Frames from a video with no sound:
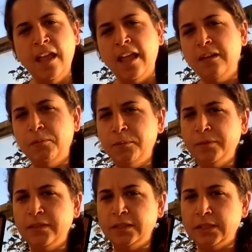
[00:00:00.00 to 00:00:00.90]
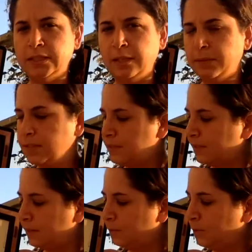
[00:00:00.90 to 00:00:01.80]
And one more thing to say about the sun
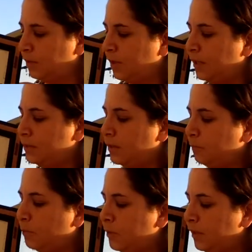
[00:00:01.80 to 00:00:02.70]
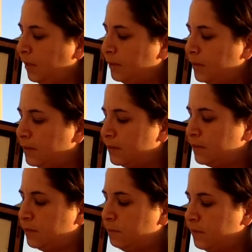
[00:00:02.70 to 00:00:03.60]
and the moon, I pointed out that this
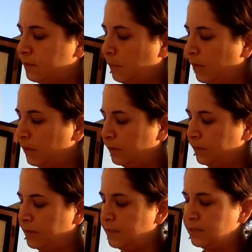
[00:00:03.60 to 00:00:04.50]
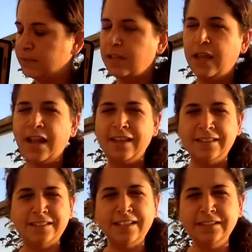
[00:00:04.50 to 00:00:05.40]
is to be smaller than this, and the
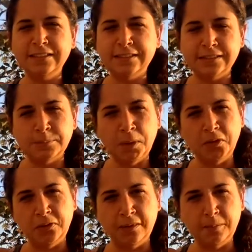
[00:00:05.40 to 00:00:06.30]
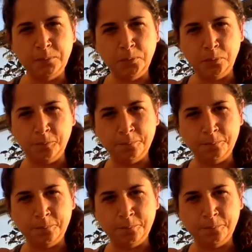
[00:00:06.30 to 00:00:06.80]
sun isn't smaller than the moon.